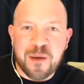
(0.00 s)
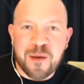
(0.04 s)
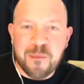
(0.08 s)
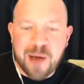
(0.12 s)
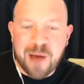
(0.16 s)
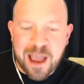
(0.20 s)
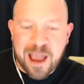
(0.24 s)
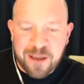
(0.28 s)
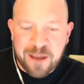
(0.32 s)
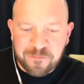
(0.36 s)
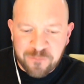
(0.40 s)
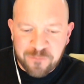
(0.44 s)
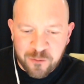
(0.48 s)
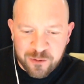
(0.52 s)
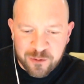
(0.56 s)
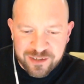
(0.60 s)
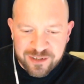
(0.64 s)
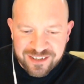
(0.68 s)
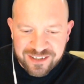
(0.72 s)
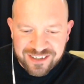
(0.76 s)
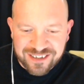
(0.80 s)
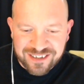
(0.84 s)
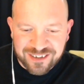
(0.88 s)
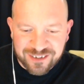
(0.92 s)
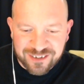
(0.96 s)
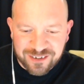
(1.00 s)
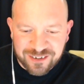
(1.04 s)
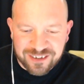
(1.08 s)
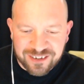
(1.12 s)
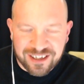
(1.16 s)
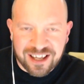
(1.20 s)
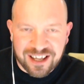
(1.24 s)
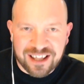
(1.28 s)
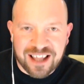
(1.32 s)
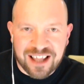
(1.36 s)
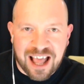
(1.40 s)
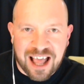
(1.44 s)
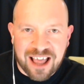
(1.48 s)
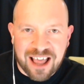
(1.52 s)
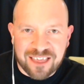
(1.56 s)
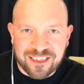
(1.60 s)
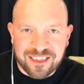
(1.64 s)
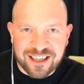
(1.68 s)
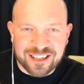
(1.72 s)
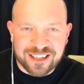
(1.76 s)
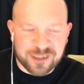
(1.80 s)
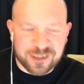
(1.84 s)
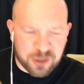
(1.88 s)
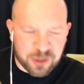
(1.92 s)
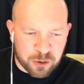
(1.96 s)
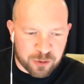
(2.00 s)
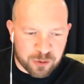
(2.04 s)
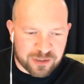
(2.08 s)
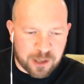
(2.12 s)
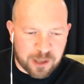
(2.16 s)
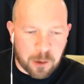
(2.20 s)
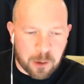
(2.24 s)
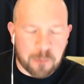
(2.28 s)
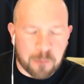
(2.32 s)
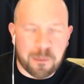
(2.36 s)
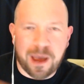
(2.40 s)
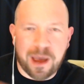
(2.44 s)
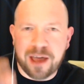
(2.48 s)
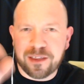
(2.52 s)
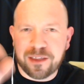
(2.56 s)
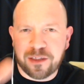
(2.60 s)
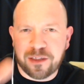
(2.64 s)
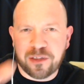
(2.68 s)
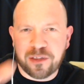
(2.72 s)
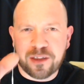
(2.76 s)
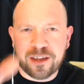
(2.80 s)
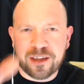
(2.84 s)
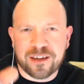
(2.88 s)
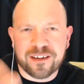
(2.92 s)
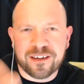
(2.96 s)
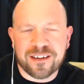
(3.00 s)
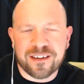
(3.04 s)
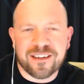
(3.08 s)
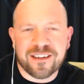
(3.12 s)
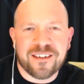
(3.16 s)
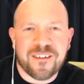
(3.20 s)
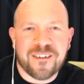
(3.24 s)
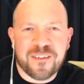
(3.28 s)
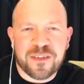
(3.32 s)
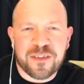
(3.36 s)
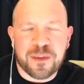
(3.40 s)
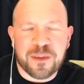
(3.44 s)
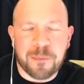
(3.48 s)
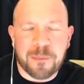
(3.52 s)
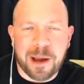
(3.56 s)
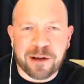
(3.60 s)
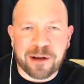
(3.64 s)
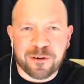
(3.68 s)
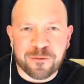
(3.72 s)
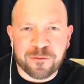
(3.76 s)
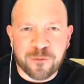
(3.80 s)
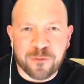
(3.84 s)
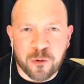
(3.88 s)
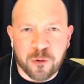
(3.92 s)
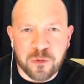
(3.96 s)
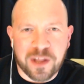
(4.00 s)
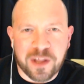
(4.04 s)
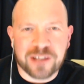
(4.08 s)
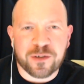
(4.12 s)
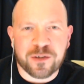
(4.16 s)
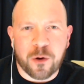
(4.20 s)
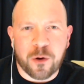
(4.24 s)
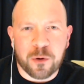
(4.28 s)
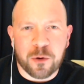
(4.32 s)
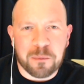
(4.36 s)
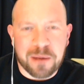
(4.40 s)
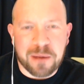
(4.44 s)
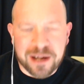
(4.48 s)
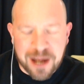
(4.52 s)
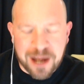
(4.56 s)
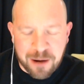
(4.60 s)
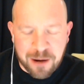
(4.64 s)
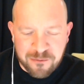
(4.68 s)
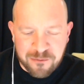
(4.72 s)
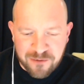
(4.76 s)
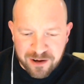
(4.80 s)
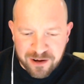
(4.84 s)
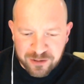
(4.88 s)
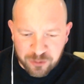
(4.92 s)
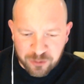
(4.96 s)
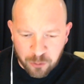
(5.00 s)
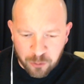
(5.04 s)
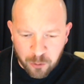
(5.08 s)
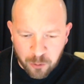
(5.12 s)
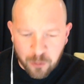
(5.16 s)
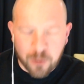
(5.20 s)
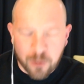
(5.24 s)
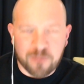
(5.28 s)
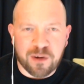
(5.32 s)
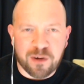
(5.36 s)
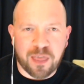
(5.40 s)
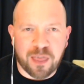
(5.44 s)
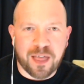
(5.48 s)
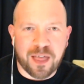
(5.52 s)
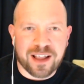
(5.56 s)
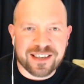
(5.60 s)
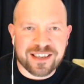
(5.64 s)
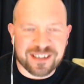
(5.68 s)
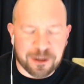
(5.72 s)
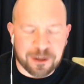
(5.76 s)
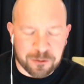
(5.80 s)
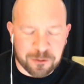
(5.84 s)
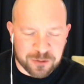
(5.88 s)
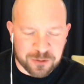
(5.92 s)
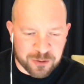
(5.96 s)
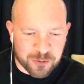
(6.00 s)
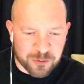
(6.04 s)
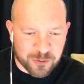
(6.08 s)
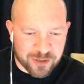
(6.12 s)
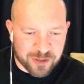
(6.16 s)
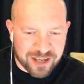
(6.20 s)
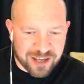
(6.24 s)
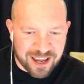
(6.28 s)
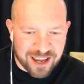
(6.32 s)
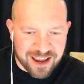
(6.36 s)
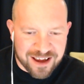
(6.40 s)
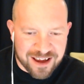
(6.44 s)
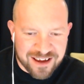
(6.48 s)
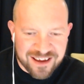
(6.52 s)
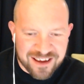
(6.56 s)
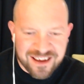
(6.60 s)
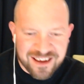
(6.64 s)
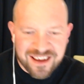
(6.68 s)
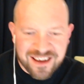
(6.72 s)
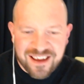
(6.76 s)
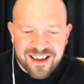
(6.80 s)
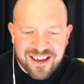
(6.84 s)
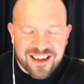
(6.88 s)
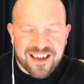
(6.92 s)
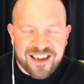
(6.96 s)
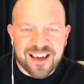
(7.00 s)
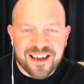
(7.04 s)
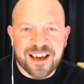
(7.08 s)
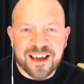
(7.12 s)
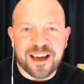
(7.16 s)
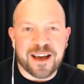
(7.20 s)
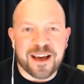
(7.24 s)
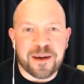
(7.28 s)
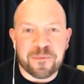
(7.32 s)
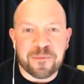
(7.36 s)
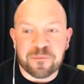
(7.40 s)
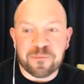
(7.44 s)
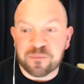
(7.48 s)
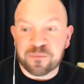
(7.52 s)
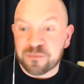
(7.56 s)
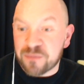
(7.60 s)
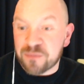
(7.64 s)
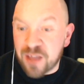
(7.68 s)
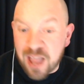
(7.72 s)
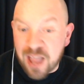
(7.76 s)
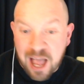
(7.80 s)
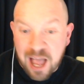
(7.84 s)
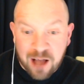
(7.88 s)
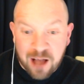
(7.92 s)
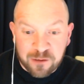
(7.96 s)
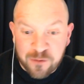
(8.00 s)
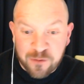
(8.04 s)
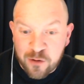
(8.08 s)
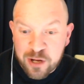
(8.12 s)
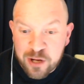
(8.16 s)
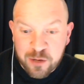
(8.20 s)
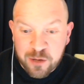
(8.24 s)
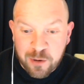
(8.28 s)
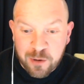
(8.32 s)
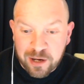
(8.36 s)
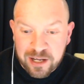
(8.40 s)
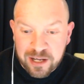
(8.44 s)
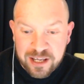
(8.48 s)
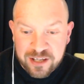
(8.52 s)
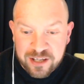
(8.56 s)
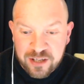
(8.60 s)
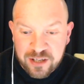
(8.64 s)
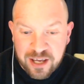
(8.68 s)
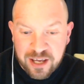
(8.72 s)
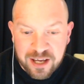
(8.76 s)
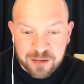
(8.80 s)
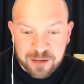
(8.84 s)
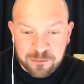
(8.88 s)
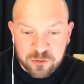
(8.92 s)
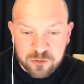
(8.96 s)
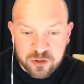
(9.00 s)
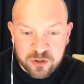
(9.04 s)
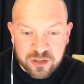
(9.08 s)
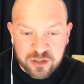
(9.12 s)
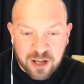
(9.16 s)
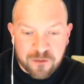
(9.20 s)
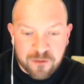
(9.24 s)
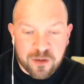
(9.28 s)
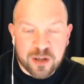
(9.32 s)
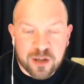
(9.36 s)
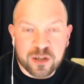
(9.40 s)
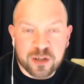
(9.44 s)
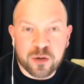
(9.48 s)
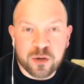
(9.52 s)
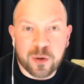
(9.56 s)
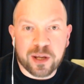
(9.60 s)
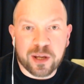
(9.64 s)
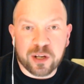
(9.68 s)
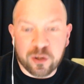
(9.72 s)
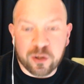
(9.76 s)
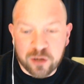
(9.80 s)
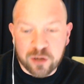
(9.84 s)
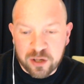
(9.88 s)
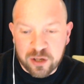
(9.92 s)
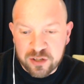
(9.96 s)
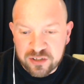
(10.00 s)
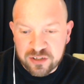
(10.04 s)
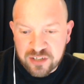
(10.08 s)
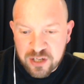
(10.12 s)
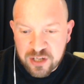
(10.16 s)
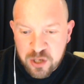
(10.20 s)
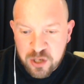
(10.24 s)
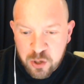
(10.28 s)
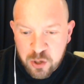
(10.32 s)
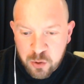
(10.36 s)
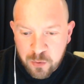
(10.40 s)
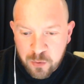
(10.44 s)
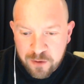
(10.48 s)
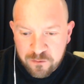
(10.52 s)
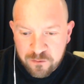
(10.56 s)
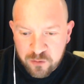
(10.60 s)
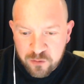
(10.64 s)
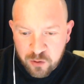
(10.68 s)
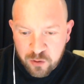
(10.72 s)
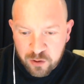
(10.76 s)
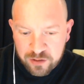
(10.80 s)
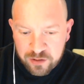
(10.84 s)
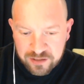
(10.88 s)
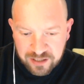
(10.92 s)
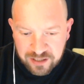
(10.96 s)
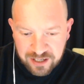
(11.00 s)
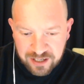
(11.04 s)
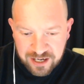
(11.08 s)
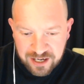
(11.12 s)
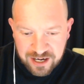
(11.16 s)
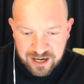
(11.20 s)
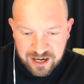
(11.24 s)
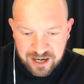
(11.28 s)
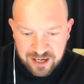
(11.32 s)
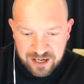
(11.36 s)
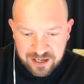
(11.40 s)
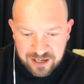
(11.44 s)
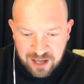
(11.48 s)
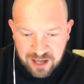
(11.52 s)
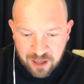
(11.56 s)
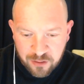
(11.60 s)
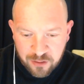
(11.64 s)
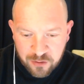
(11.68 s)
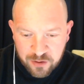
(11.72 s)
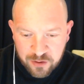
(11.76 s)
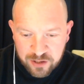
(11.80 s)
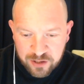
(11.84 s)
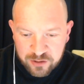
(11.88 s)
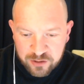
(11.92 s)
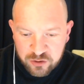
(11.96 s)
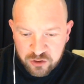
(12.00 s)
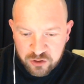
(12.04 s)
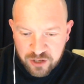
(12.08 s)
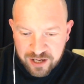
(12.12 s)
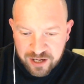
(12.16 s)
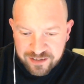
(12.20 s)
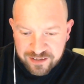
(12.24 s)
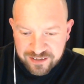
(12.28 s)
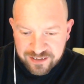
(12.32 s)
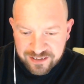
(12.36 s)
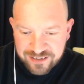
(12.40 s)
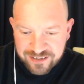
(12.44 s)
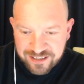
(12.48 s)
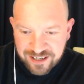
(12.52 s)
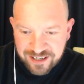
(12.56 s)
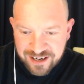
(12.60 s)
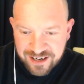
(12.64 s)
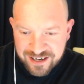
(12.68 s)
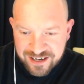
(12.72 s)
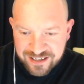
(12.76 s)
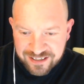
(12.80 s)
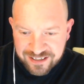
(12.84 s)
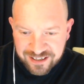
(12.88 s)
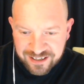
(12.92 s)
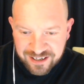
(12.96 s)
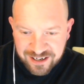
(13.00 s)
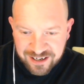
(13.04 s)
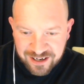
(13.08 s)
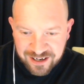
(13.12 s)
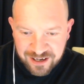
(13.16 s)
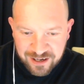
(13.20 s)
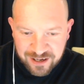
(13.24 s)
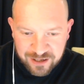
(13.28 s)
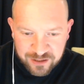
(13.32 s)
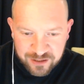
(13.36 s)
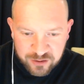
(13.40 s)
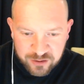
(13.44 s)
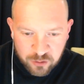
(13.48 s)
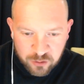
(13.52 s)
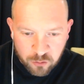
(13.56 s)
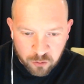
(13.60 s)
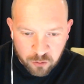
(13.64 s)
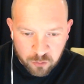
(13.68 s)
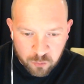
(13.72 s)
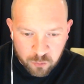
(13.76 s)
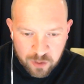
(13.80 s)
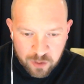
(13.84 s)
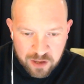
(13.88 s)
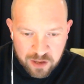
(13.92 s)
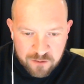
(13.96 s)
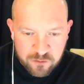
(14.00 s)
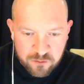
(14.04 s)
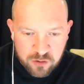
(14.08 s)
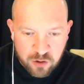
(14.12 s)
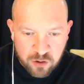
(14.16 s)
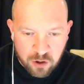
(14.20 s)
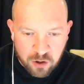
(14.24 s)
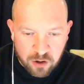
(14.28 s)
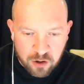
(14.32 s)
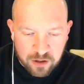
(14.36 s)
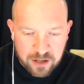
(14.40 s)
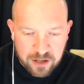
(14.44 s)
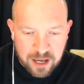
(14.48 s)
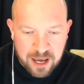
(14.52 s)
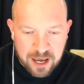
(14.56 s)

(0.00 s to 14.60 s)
my headphones, and these do sound better than the microphone that's on my camera. So, hopefully that sounds okay. Um, I'll very quickly just have a quick look and see who we've got in the chat tonight. So we've got